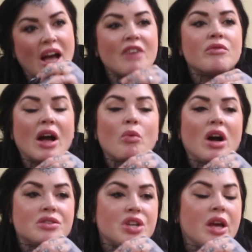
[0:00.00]
I
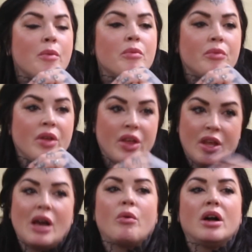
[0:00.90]

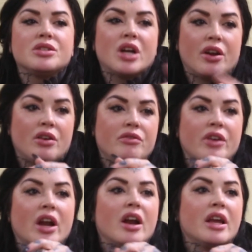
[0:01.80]
watch Gunnar
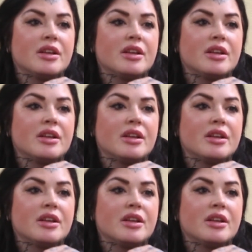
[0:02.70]
very